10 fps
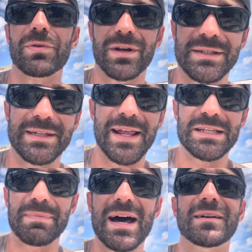are going to say
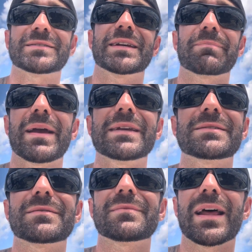that's politic
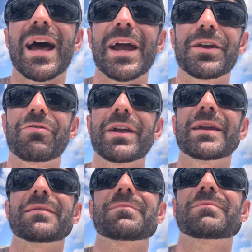based, and I
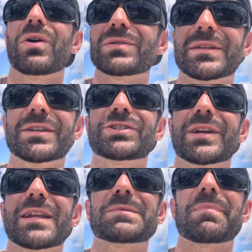agree. Most of this shit is